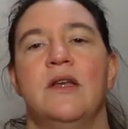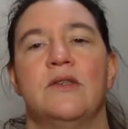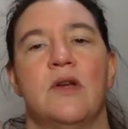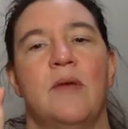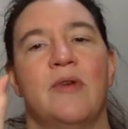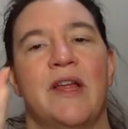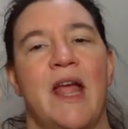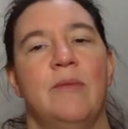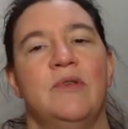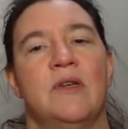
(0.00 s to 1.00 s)
So I'm
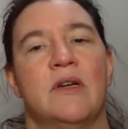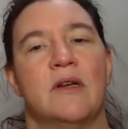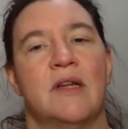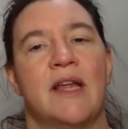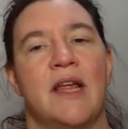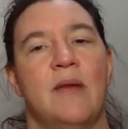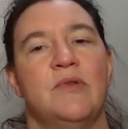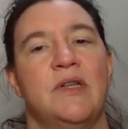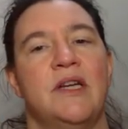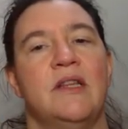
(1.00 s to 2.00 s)

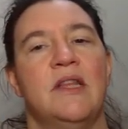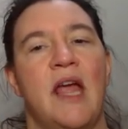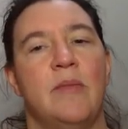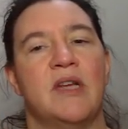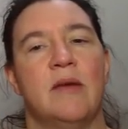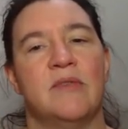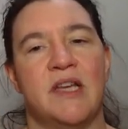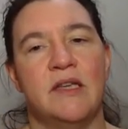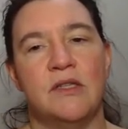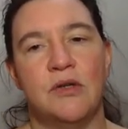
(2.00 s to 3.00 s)
encapsulating the M times
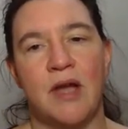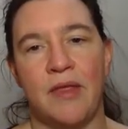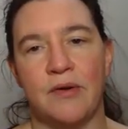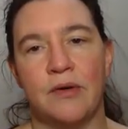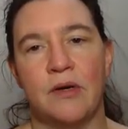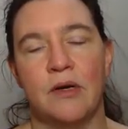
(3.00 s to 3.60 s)
S together.